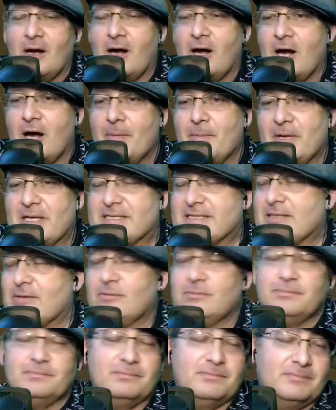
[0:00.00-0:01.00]
It's
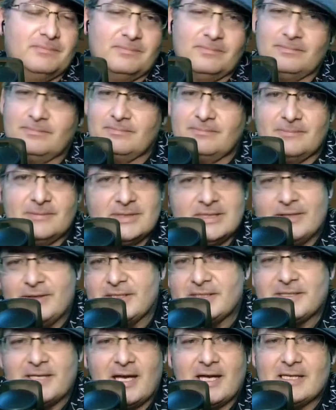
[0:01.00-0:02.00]
still,
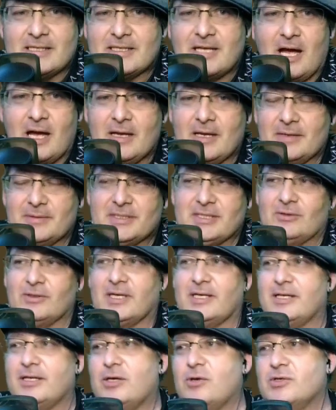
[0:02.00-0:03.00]
to this day, I'm
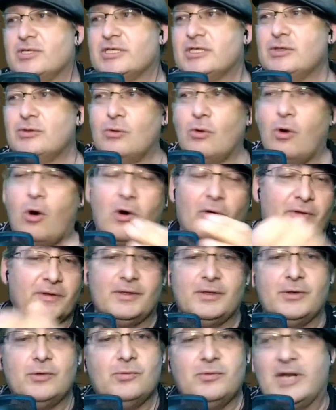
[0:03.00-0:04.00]
still getting used to all
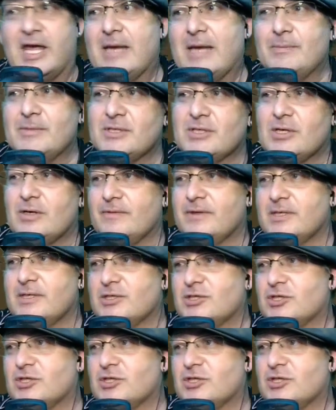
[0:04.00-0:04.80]
of the new names of